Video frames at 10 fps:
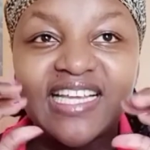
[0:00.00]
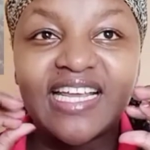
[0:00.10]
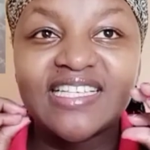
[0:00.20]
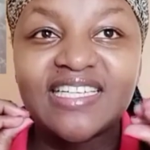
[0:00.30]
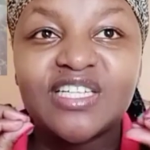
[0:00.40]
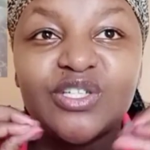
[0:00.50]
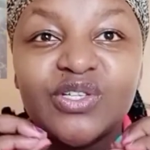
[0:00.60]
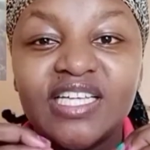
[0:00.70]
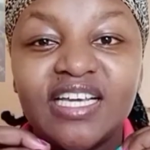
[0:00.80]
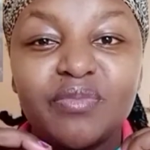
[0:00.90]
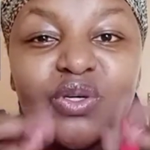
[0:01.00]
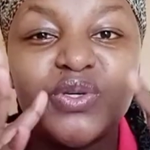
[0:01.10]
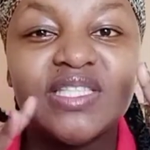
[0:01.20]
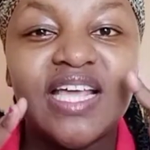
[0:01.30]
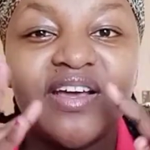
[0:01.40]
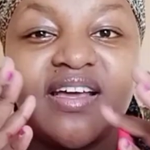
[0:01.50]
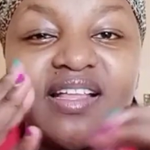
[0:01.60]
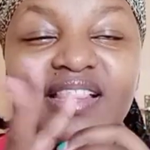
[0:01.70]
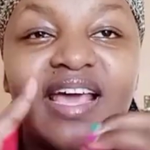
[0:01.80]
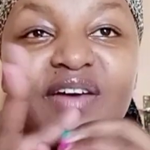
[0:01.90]
And I say shortcake because they
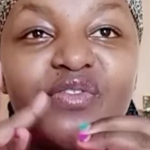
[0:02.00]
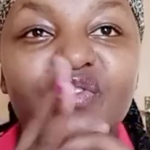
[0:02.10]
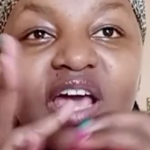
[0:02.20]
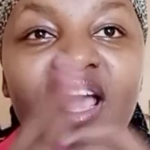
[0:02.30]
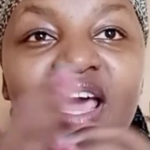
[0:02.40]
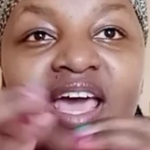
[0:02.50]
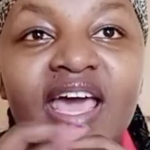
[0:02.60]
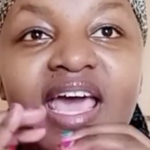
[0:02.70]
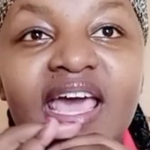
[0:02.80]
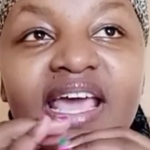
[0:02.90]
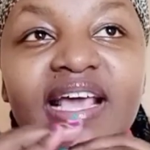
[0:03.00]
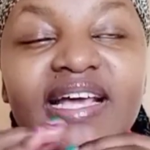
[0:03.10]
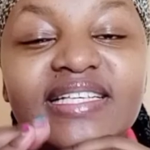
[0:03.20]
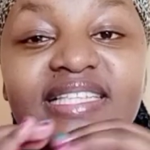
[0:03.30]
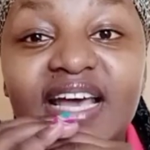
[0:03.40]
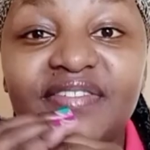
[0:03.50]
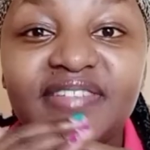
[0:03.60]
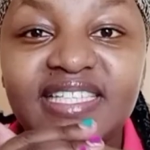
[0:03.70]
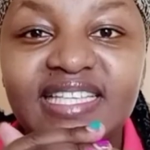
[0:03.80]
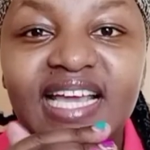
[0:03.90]
have
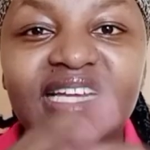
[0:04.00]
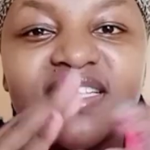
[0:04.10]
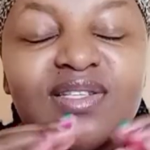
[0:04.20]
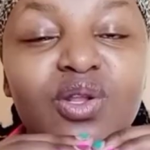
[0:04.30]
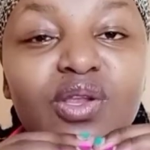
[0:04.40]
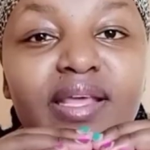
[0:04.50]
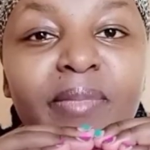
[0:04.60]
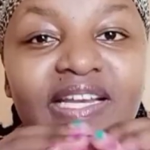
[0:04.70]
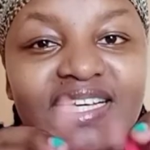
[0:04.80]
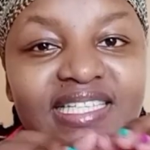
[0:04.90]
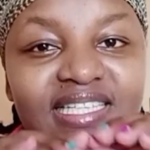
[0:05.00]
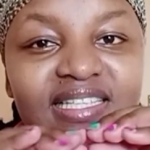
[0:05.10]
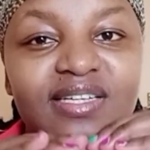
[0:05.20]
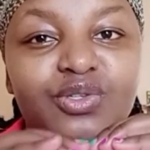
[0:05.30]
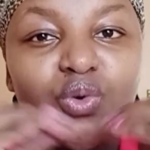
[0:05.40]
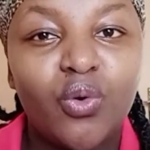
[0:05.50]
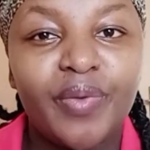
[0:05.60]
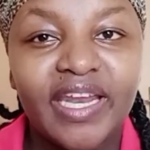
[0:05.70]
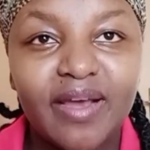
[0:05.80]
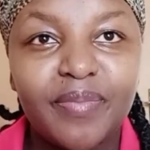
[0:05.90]
stuff inside. It's not the mandazis that you
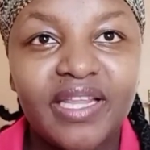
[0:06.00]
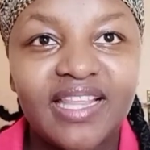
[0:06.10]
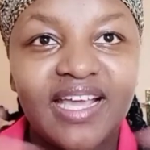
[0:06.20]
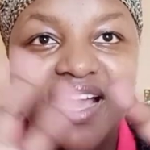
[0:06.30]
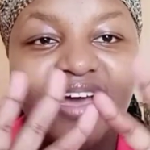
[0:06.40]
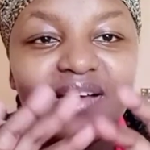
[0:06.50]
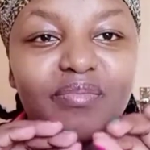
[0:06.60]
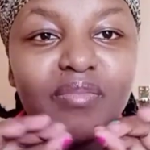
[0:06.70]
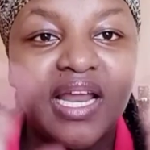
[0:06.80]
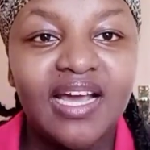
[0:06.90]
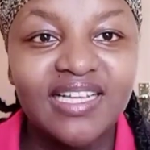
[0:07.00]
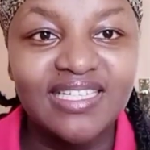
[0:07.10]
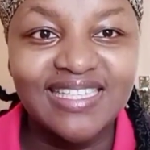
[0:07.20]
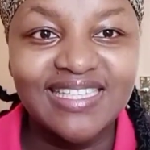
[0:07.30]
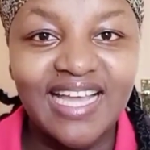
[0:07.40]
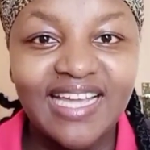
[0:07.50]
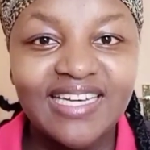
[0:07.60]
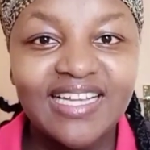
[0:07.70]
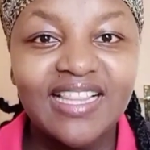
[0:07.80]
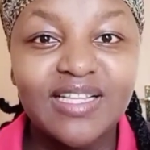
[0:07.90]
open up and they blank inside.